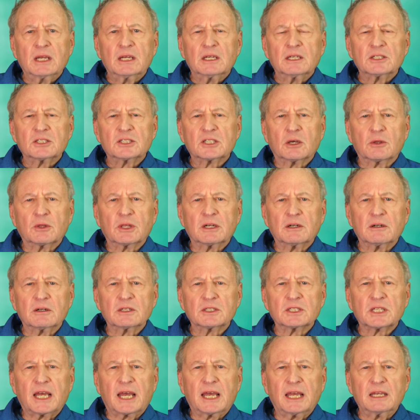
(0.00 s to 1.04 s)
So there
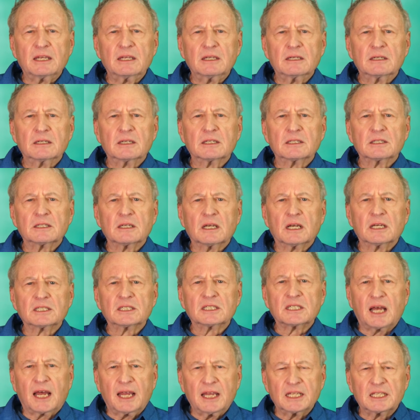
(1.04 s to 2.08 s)
is a
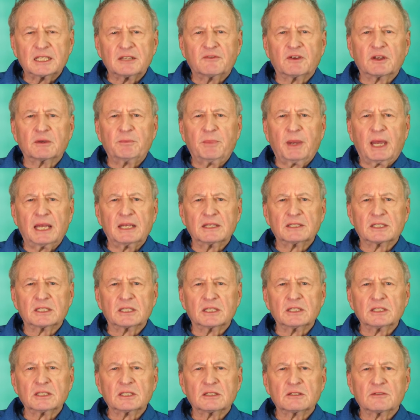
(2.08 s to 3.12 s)
scientific
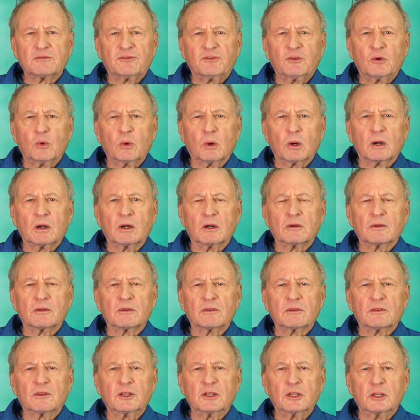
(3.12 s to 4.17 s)
basis for
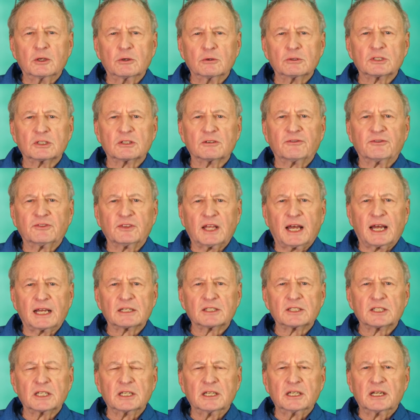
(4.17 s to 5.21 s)
the use of
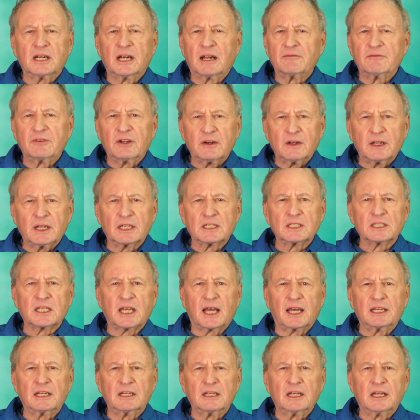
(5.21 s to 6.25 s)
flaxseed, and I'm very
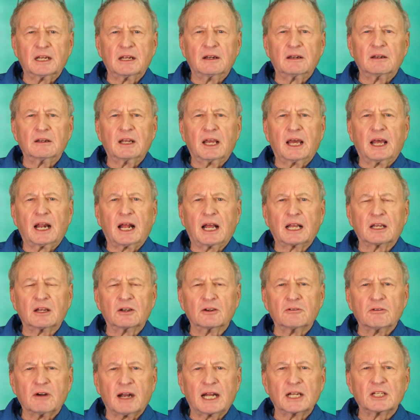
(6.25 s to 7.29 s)
excited, and I
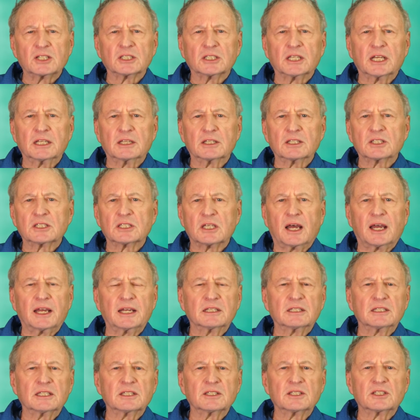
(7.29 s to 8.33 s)
congratulate the
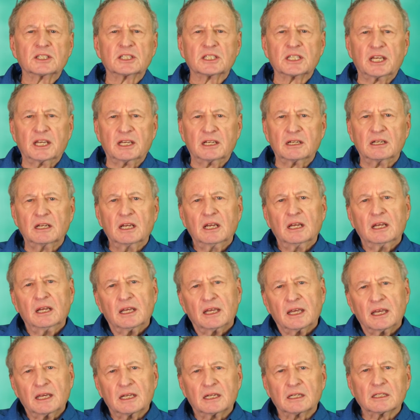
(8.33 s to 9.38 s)
scientists in
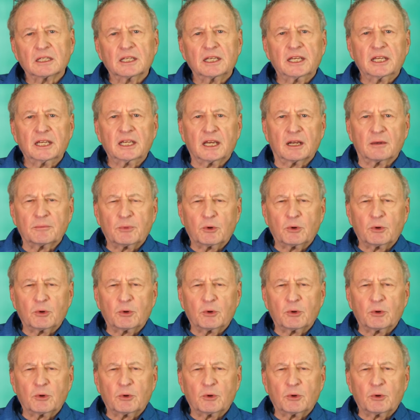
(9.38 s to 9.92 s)
Italy and